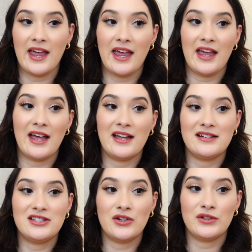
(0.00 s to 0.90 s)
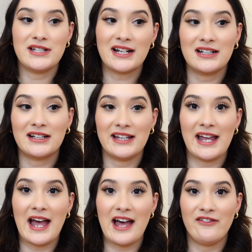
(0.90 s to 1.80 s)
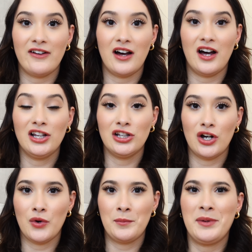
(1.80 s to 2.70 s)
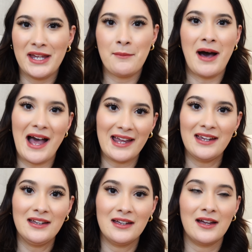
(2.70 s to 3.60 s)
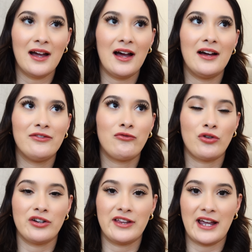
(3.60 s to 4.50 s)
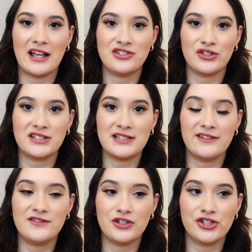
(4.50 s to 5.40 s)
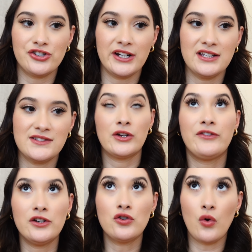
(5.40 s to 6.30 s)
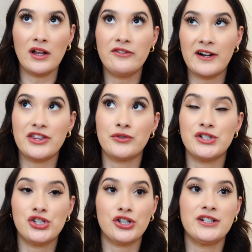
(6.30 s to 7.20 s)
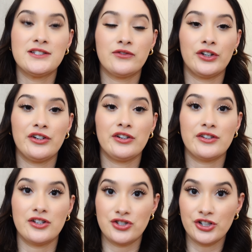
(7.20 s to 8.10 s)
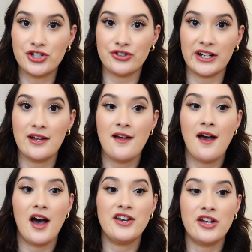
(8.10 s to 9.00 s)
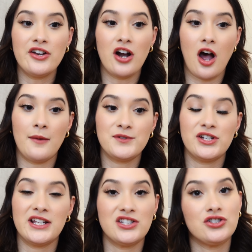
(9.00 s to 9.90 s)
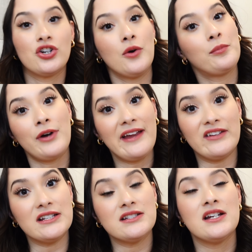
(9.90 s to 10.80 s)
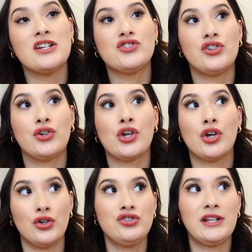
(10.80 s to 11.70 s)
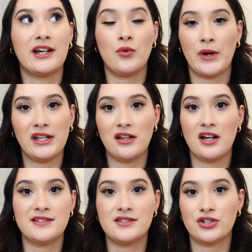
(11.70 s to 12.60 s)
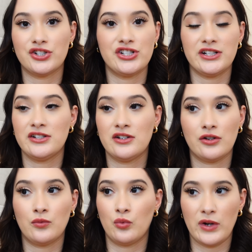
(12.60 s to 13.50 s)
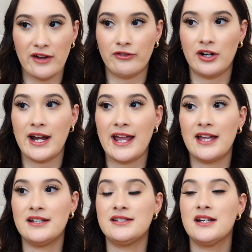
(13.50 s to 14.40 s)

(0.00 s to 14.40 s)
And so technically I have a low BMI for the gastric sleeve surgery. So if you don't qualify through insurance for the surgery, another option is to go private. So you can go to like a weight loss surgeon or whatever, and